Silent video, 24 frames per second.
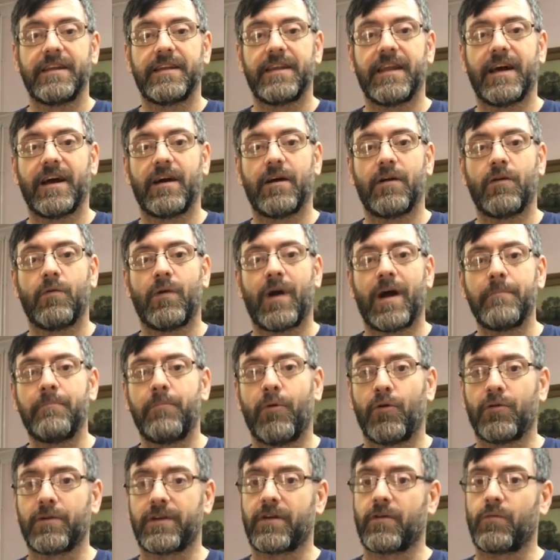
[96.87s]
Now, I
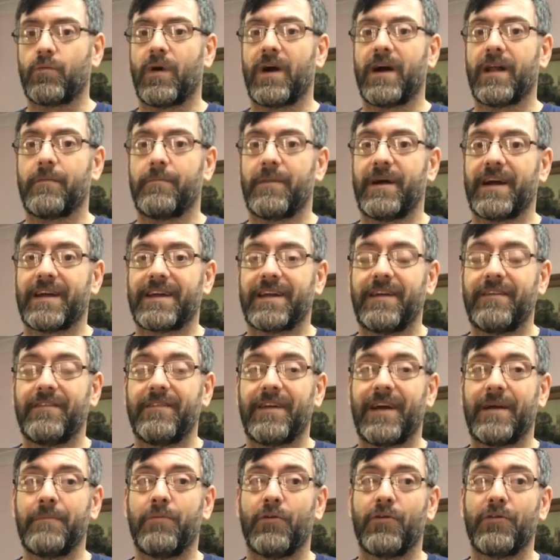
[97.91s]
bought it a while back.
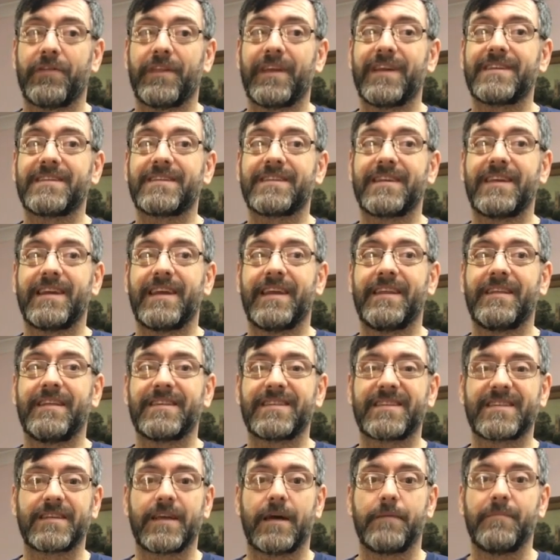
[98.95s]
I bought this in the
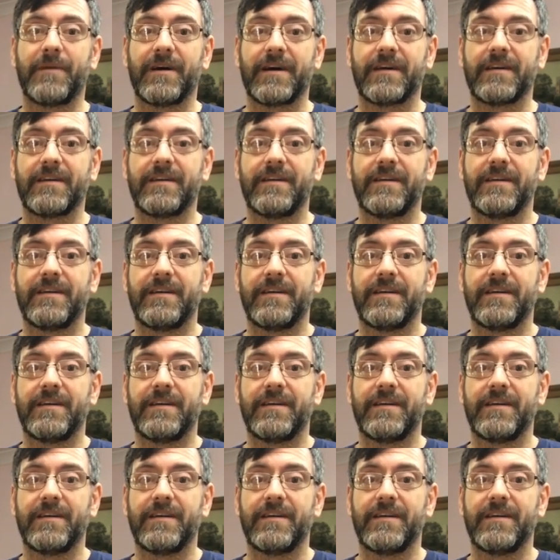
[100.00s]
summer.